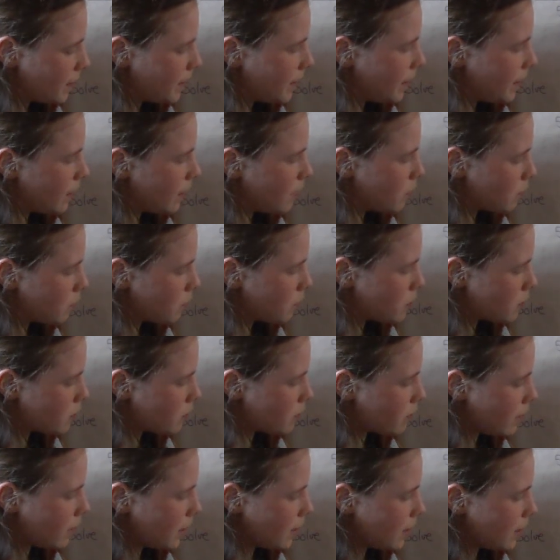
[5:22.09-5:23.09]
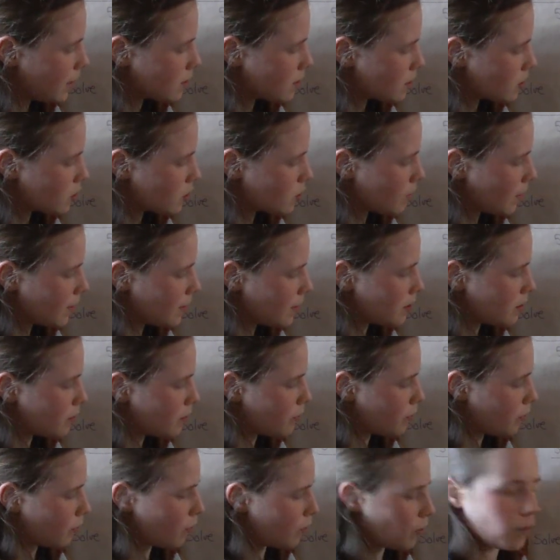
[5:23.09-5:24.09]
equals 3 to the
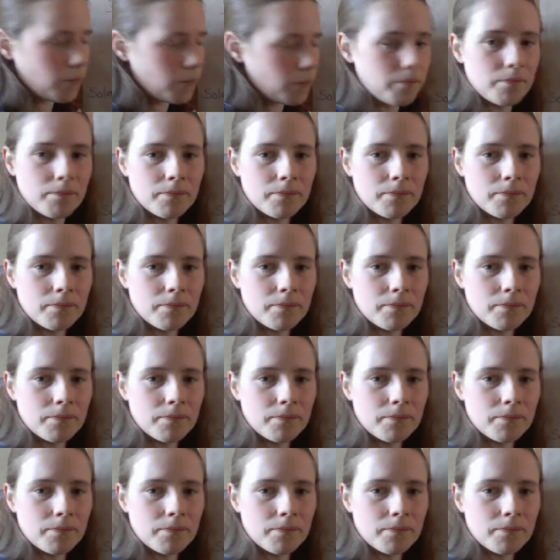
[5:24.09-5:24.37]
24.